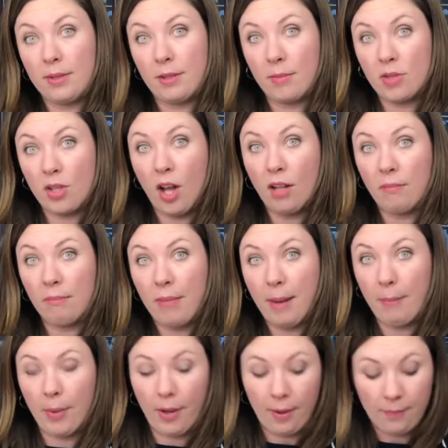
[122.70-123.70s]
with some salt and
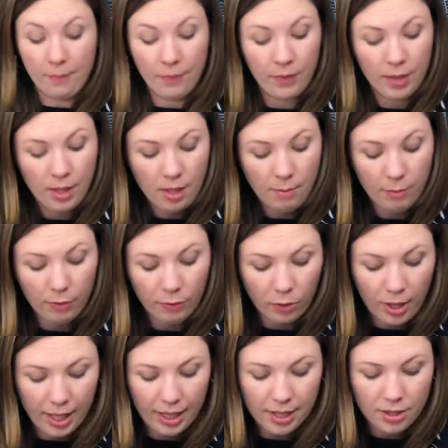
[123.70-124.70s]
pepper
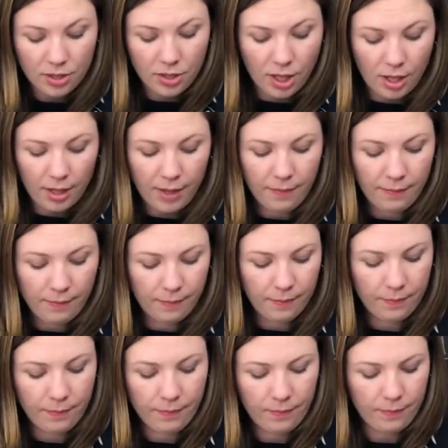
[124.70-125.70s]
before I got started.
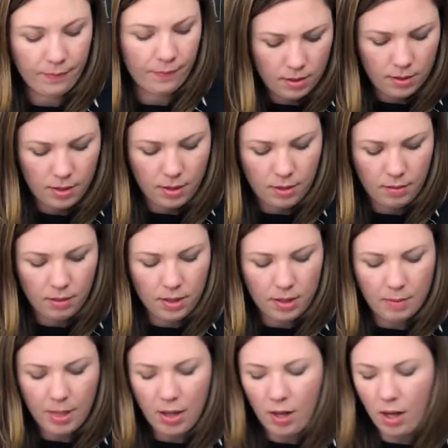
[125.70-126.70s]
So
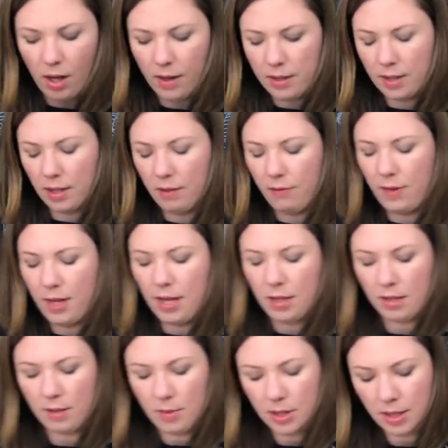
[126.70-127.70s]
it's about all it's going to
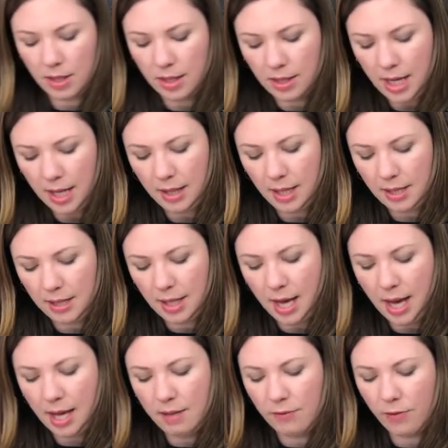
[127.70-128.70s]
fit. So I'm just going to take these
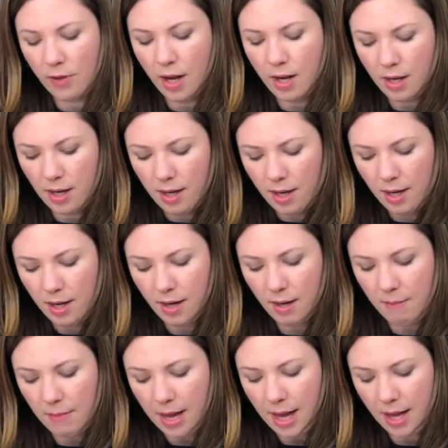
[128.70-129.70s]
guys front
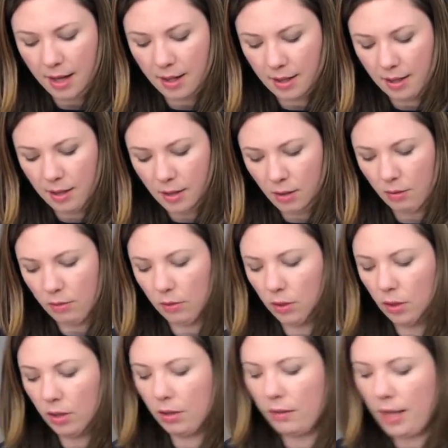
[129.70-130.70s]
and back,
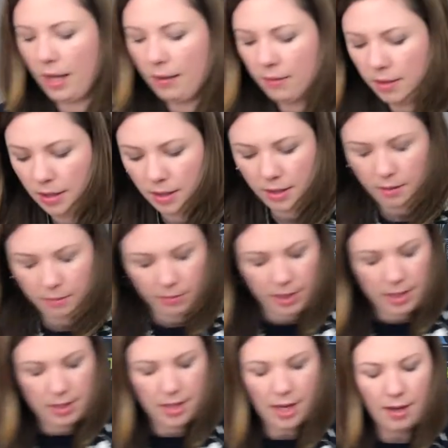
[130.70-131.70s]
roll it around,
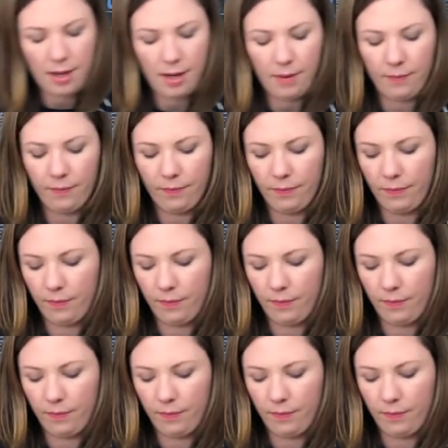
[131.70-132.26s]
place it on there.